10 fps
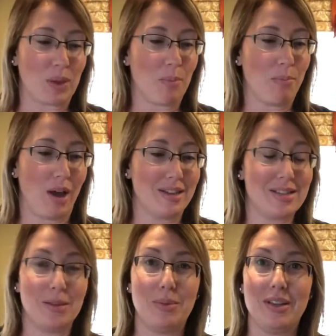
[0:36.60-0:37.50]
But
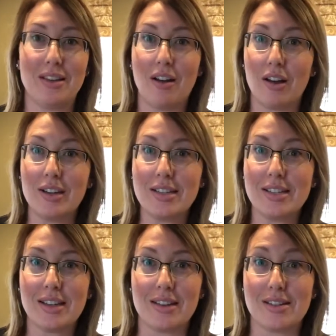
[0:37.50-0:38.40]
to be honest,
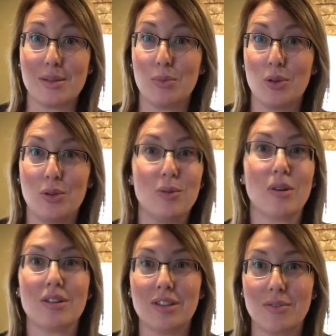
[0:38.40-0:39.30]
as someone who
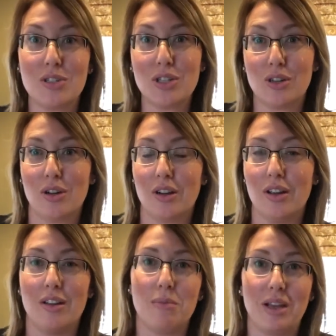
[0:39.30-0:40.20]
loves to cook
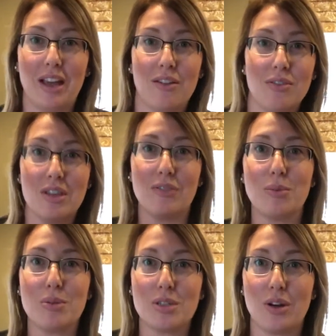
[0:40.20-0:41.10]
and make everything from
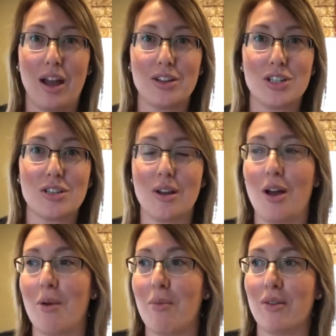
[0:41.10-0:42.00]
scratch,
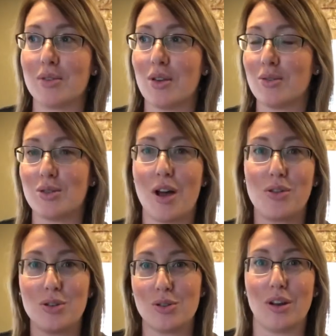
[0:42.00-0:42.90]
I was also taught the
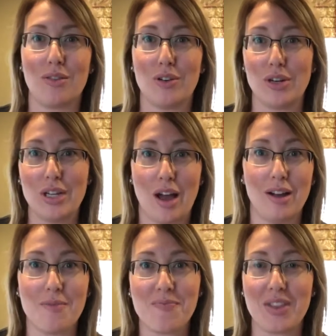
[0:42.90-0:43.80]
trick very
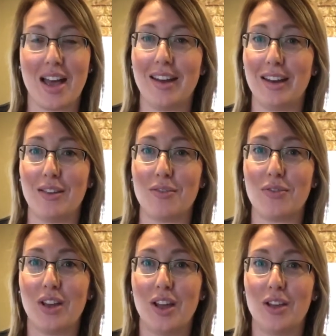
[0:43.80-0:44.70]
young that if
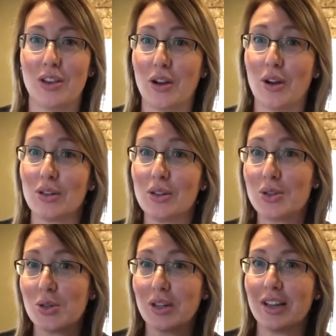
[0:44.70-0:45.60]
there are little
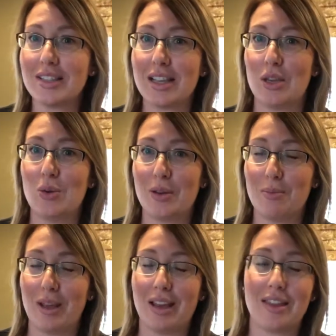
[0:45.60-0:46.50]
shortcuts that you can
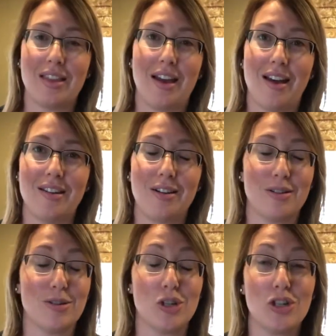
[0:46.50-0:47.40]
make that
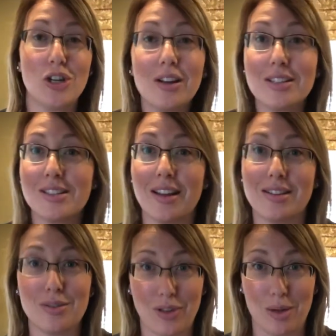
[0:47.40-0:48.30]
are just
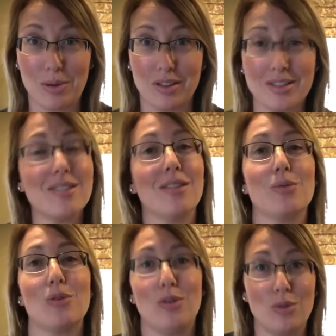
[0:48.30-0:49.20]
as fabulous as
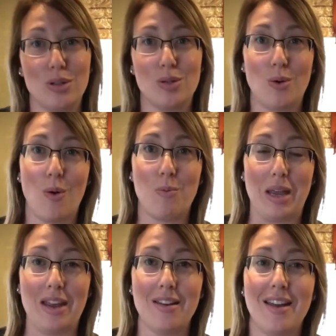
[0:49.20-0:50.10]
what you could do
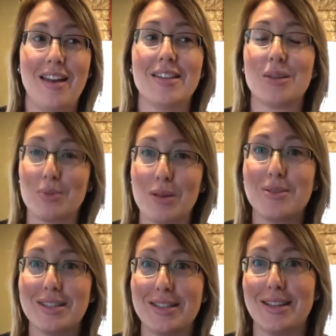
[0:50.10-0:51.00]
homemade, sometimes
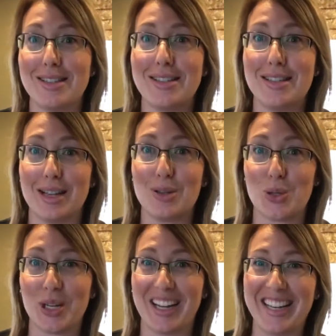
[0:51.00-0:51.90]
it's nice to take the
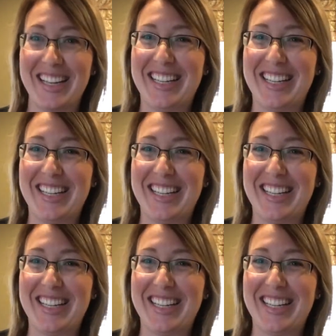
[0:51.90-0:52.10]
shortcut.